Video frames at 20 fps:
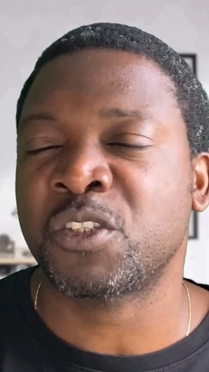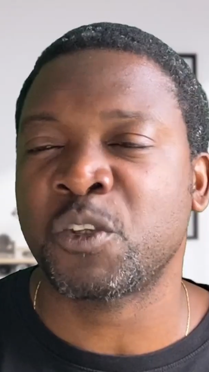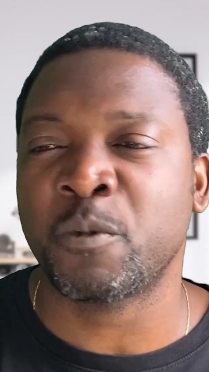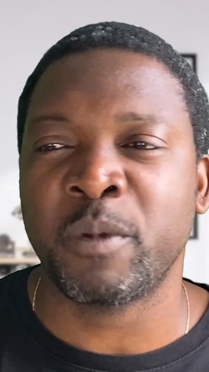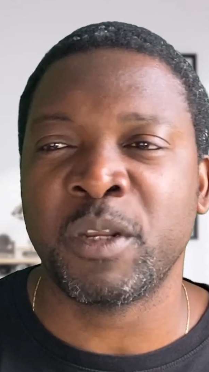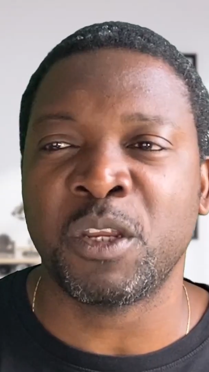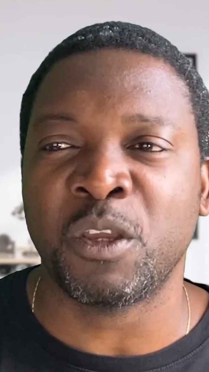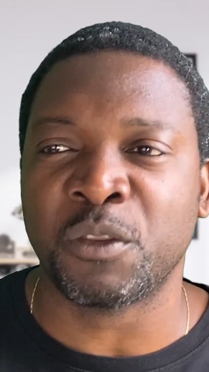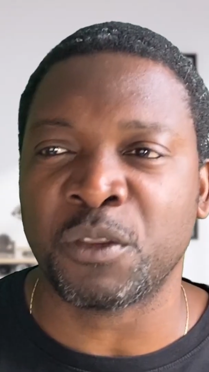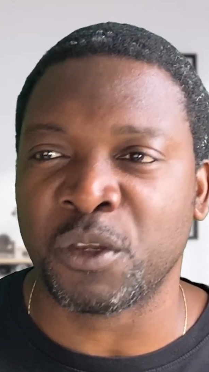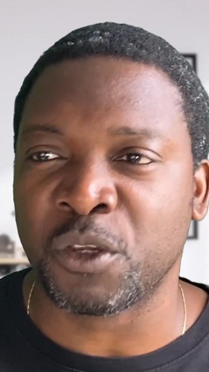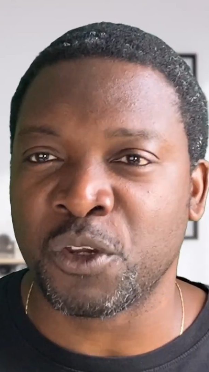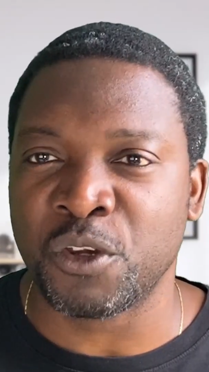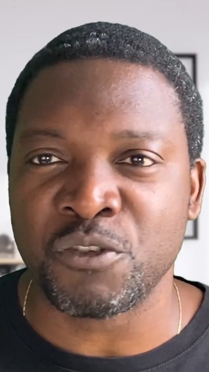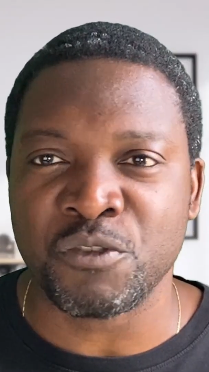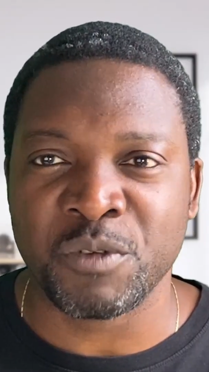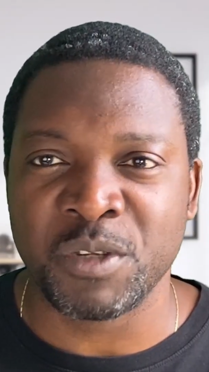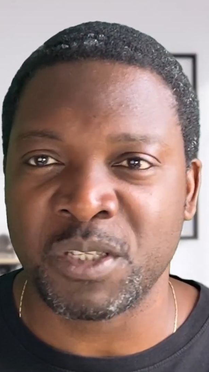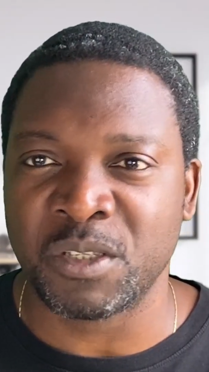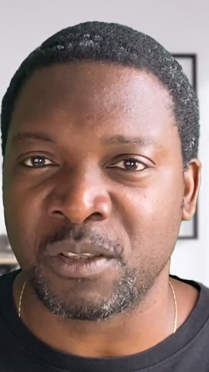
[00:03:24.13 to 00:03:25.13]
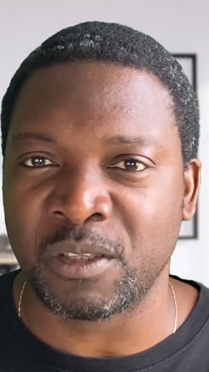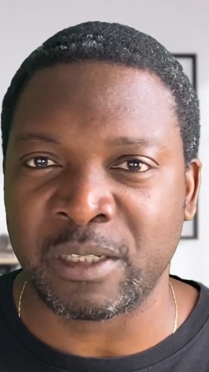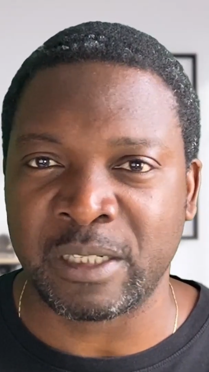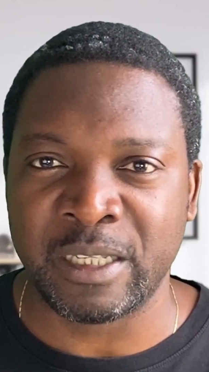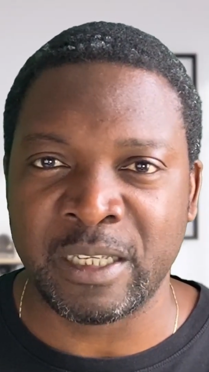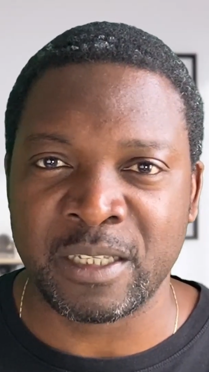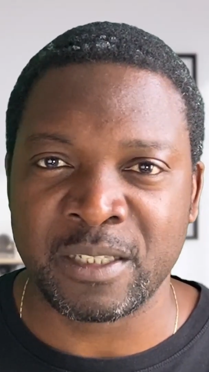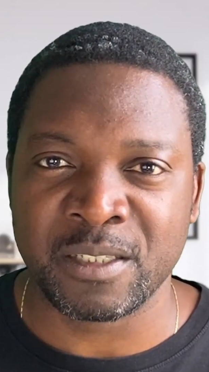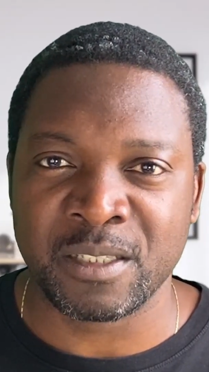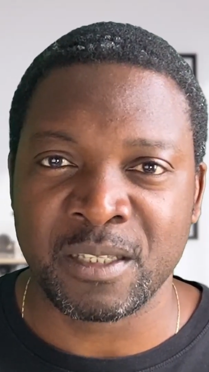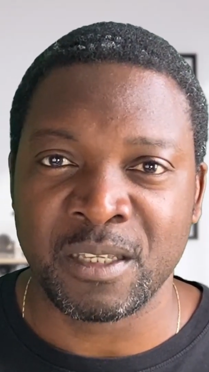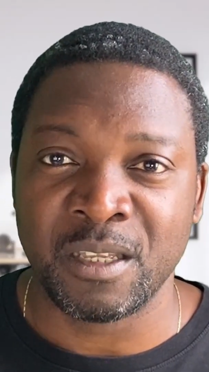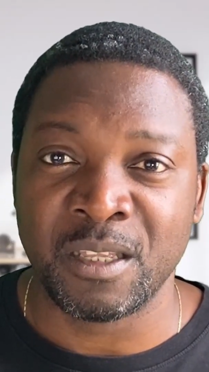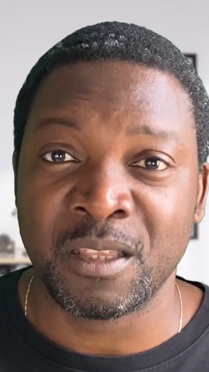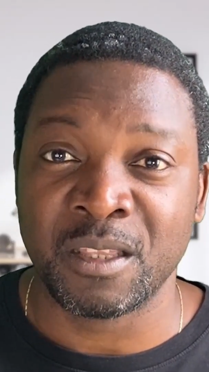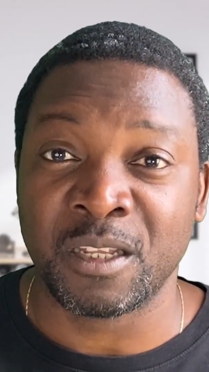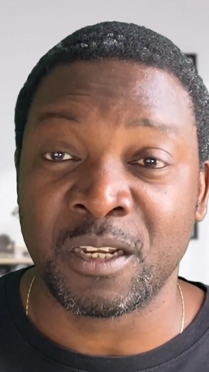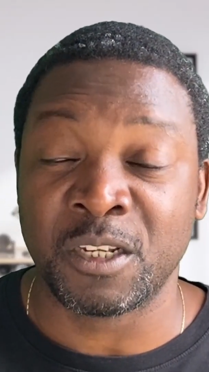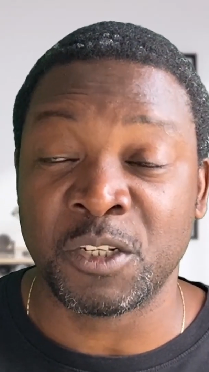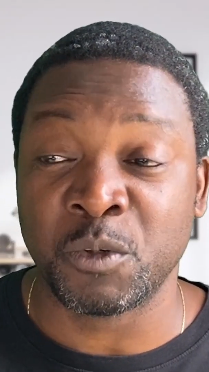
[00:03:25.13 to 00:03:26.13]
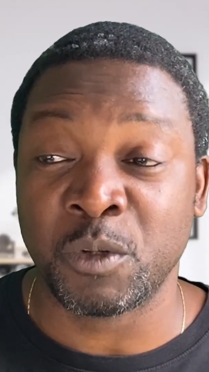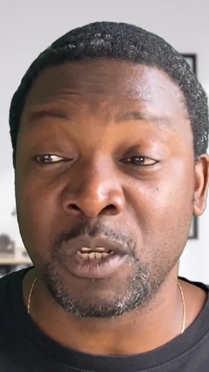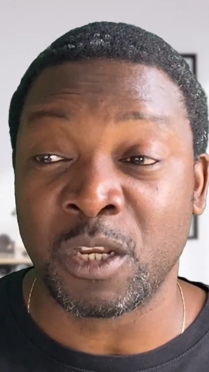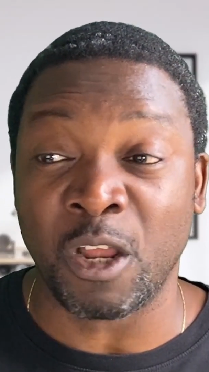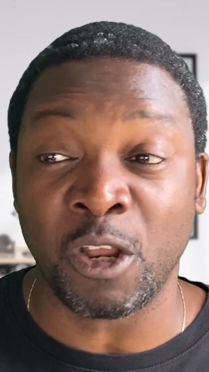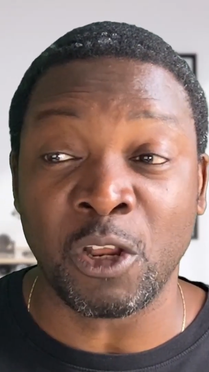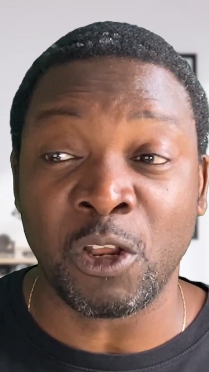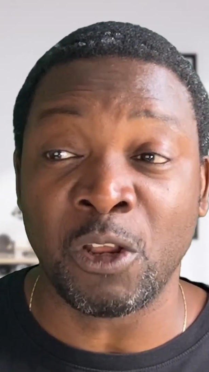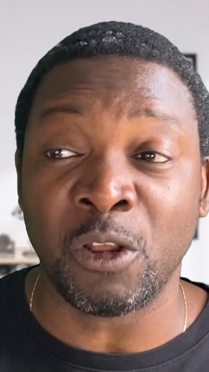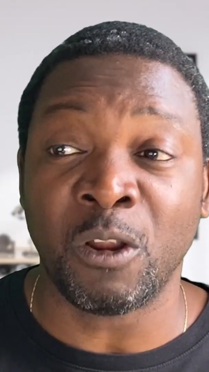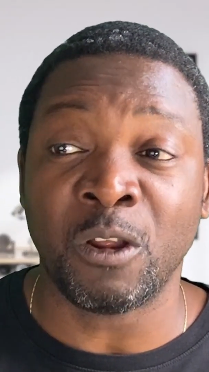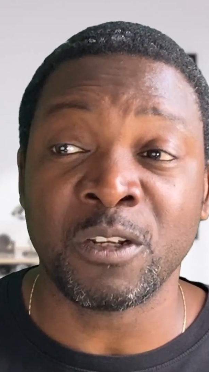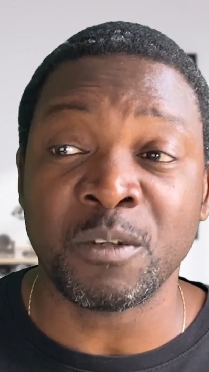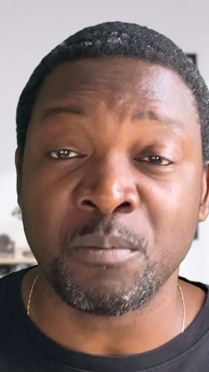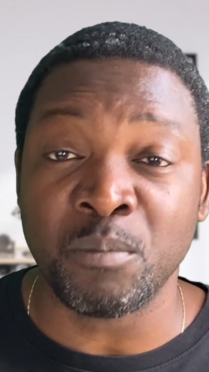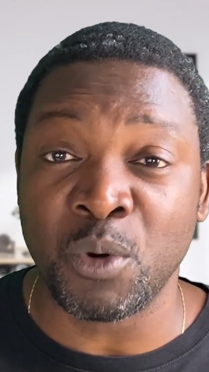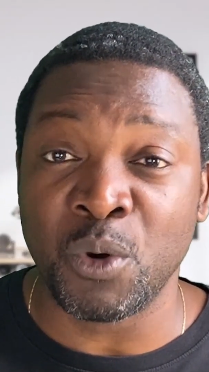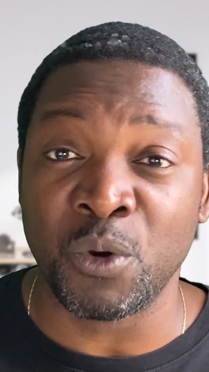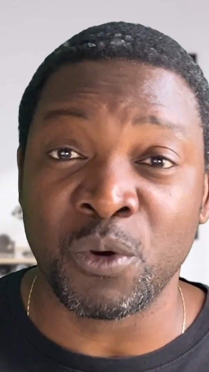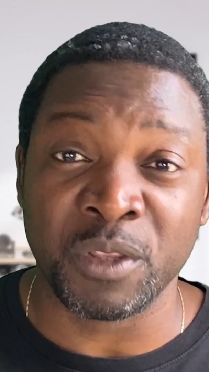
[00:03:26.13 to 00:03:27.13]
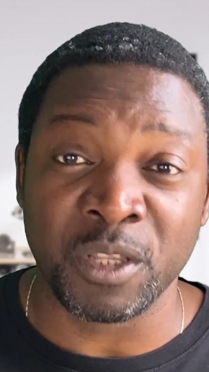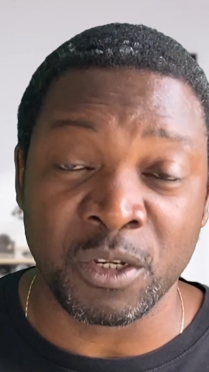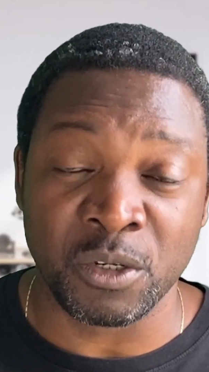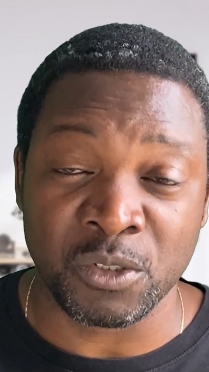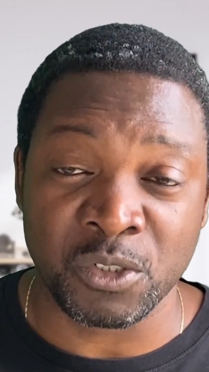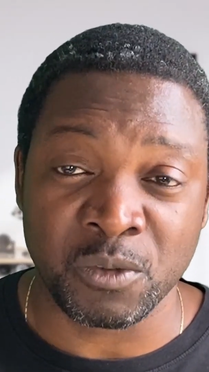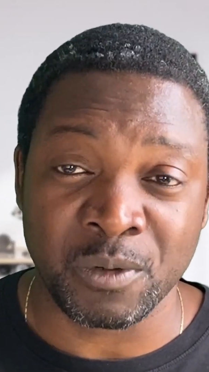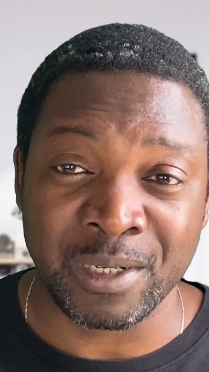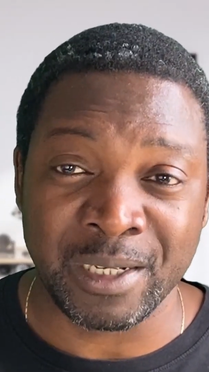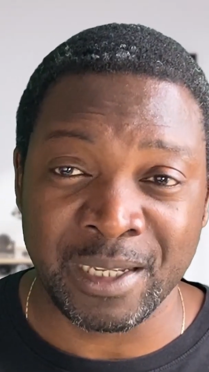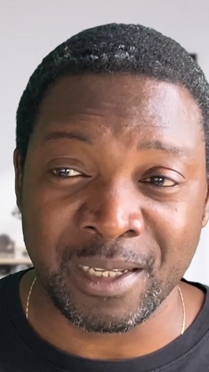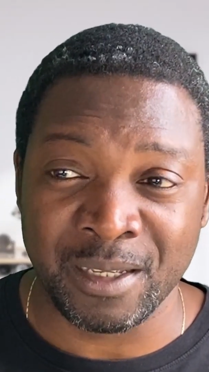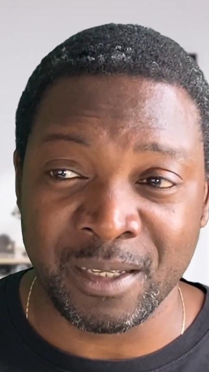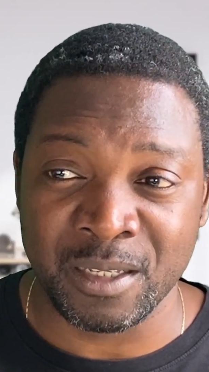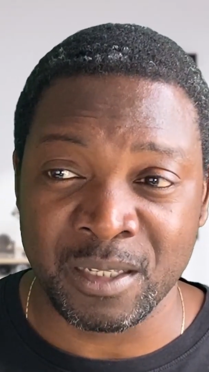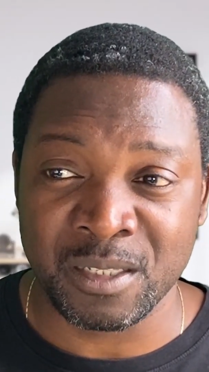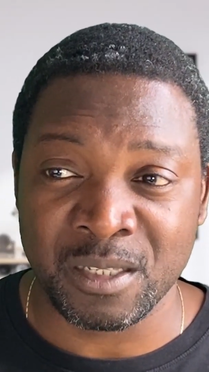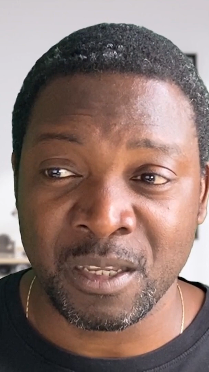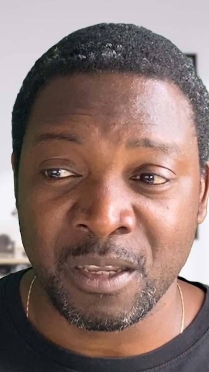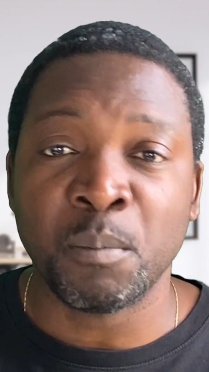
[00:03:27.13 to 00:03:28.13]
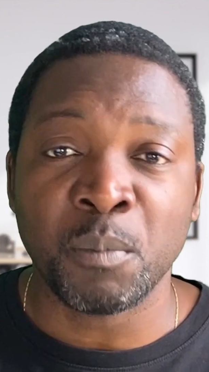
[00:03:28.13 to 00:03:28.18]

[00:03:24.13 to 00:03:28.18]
many other countries on the list that are doing a lot more than Australia is,